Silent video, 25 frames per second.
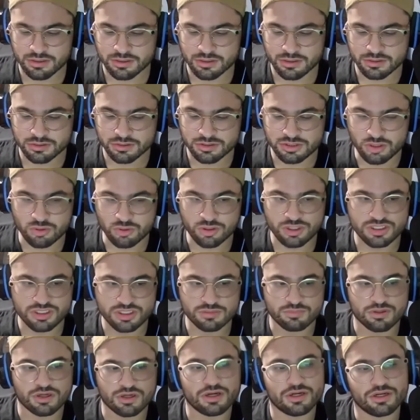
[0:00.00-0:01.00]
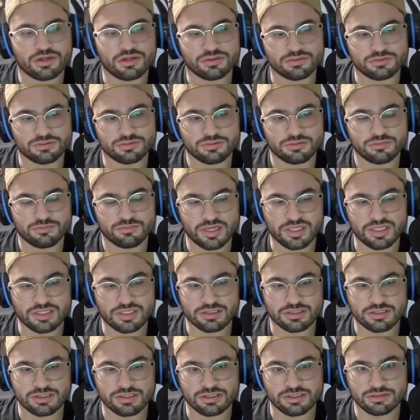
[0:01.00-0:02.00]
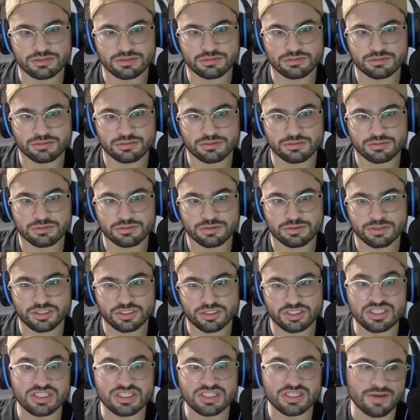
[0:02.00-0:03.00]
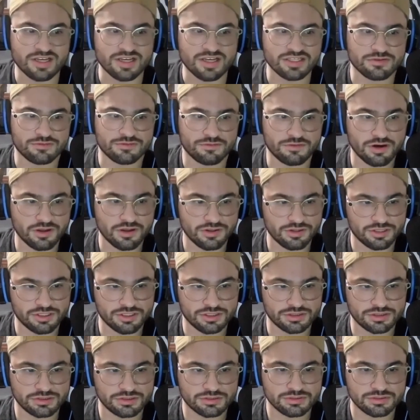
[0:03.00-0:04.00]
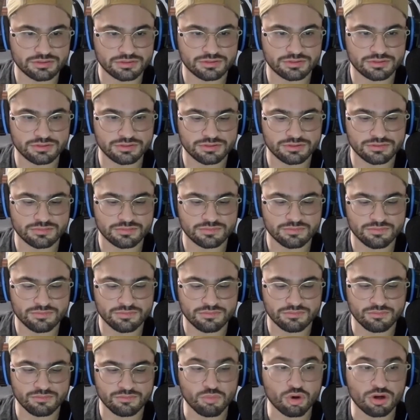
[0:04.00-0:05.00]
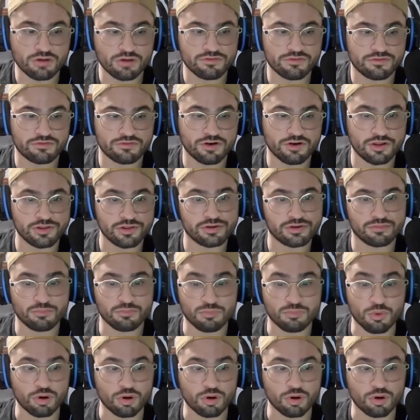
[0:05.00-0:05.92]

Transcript: Tony Soprano basically sees him as a father, more of a father,